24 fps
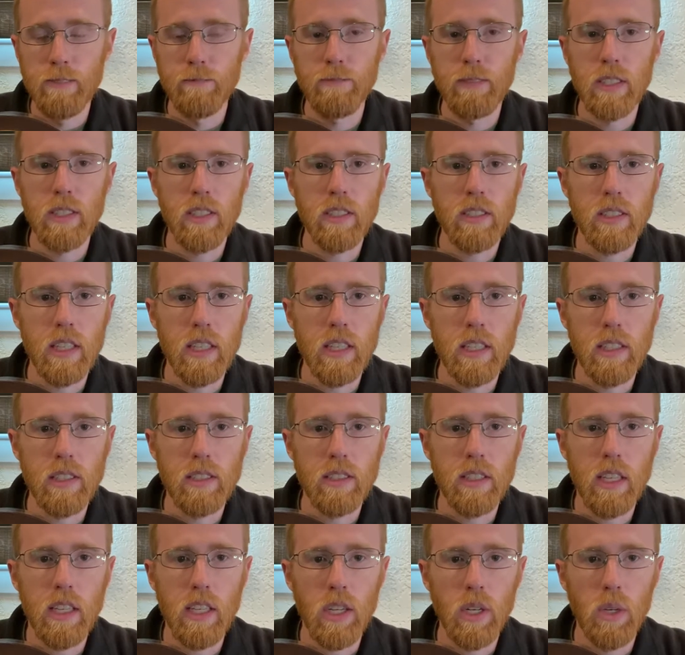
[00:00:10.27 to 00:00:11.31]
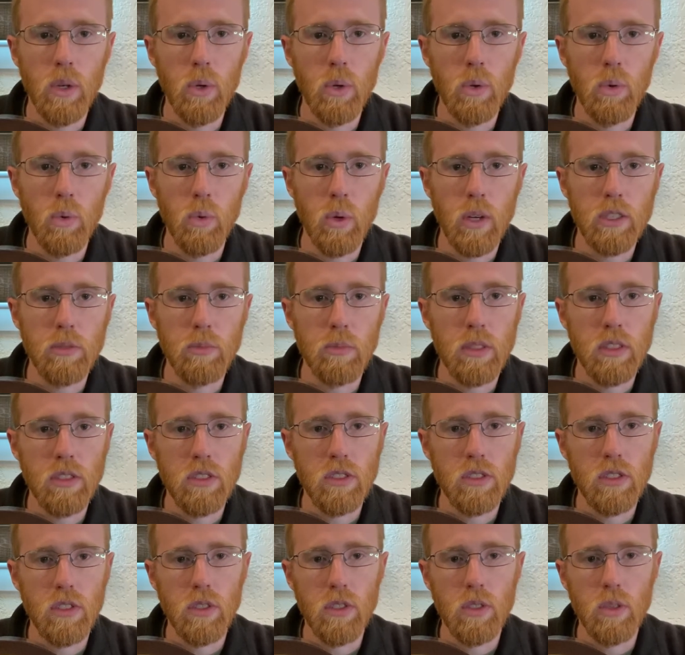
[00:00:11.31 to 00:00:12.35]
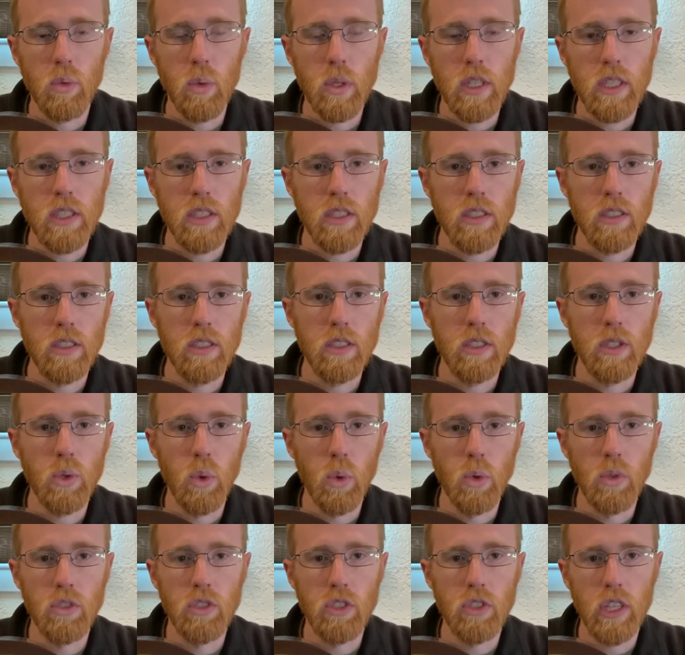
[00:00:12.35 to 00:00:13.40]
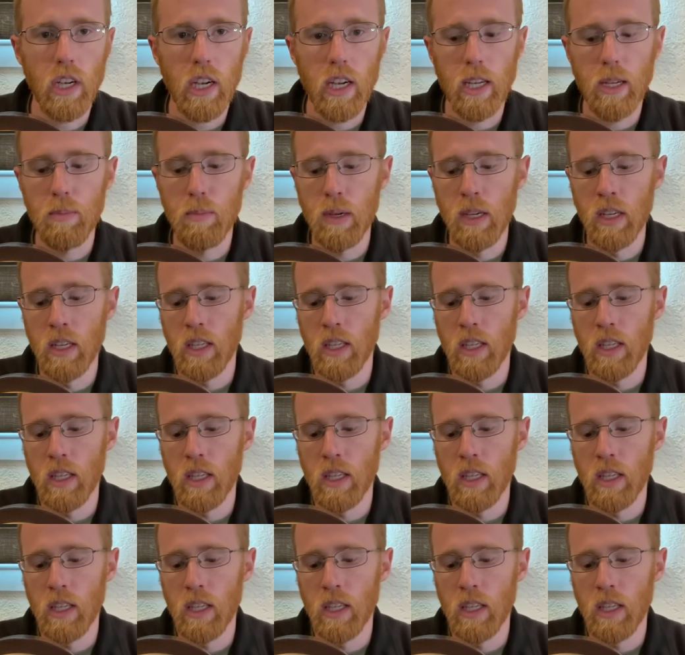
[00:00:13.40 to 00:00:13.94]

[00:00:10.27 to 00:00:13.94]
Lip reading: This is a Seiko Westminster-Whittington dual chime